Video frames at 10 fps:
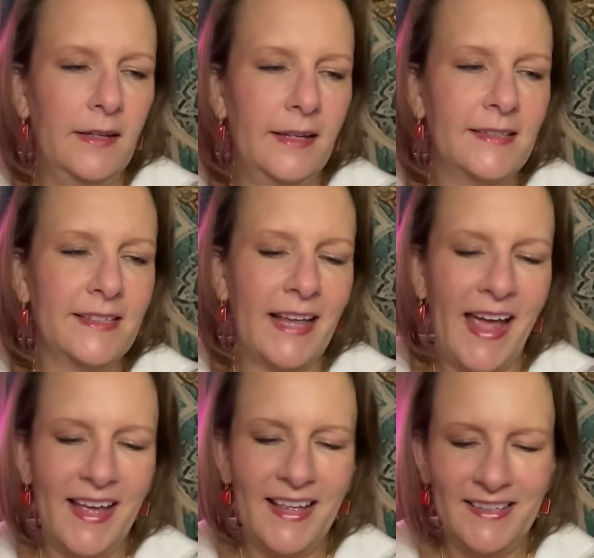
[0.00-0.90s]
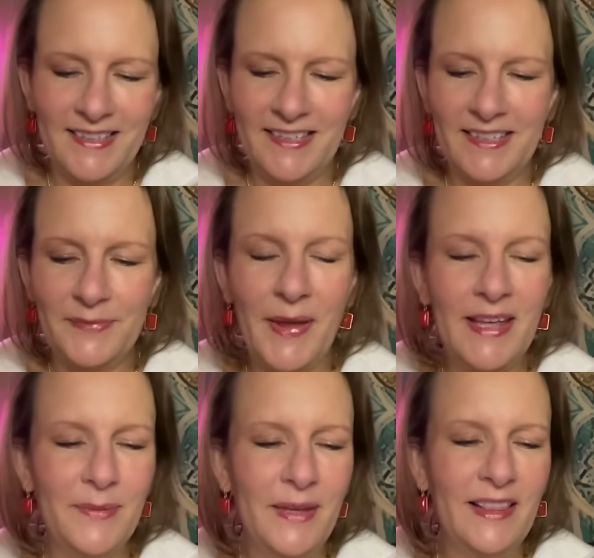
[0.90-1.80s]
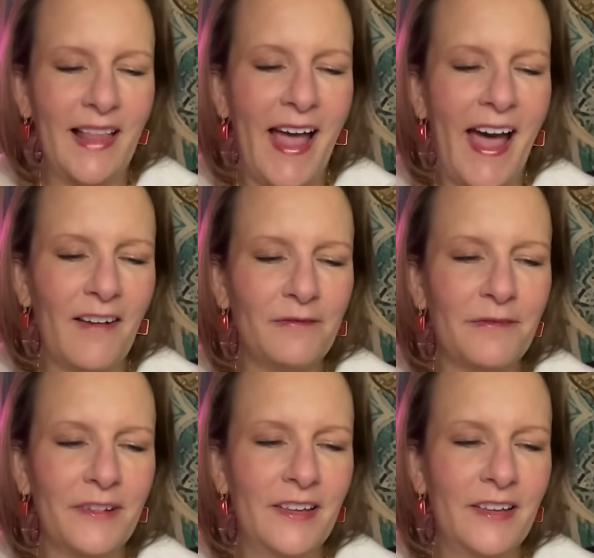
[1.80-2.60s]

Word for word: It says, it's making me laugh.